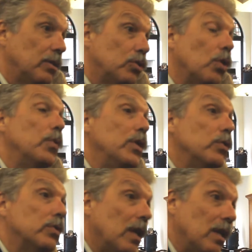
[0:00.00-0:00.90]
So we
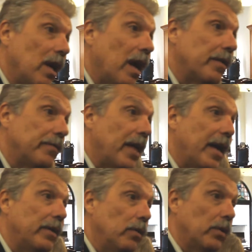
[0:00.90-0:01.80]
use a lot of
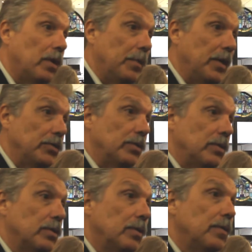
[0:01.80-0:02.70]
that on our patients. And did you
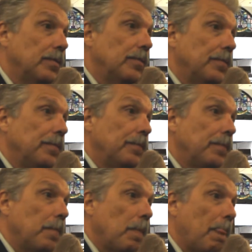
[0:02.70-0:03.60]
build those into diet
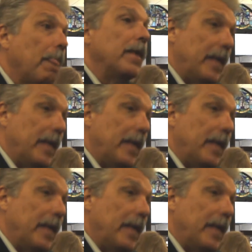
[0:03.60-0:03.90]
plans?